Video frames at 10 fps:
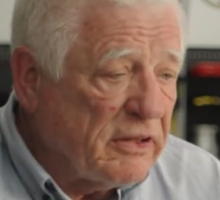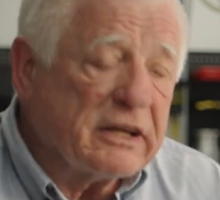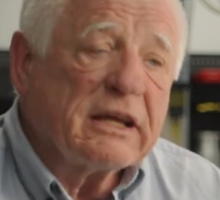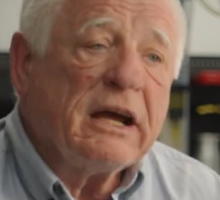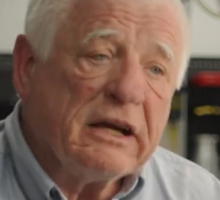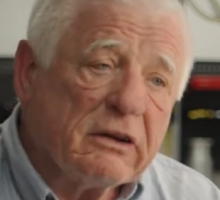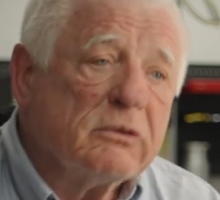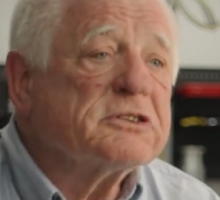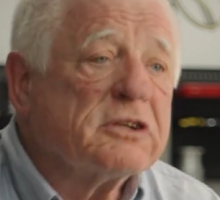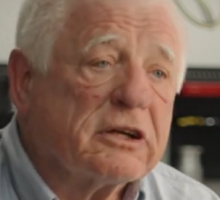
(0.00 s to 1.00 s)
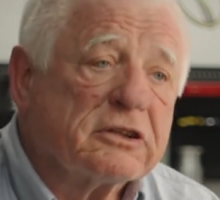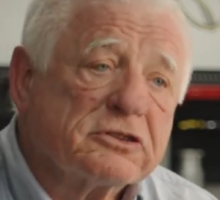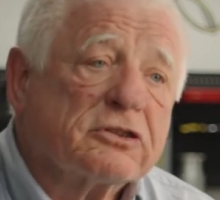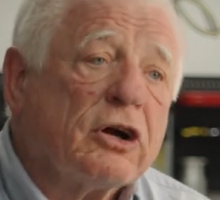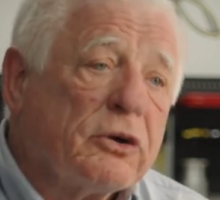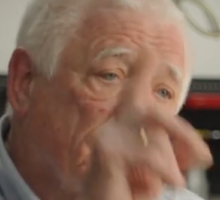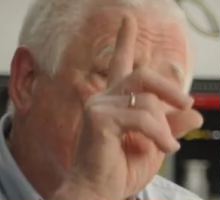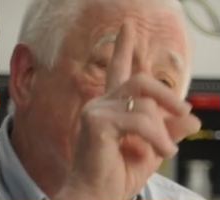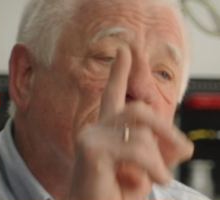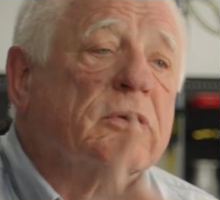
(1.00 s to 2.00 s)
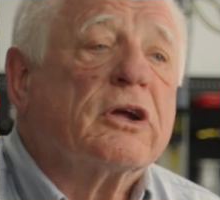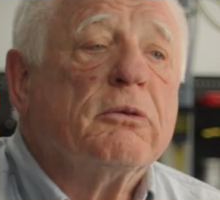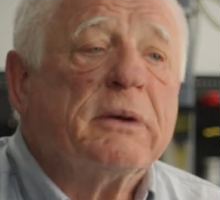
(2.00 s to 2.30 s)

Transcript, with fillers: again it was like a skyrocket that would go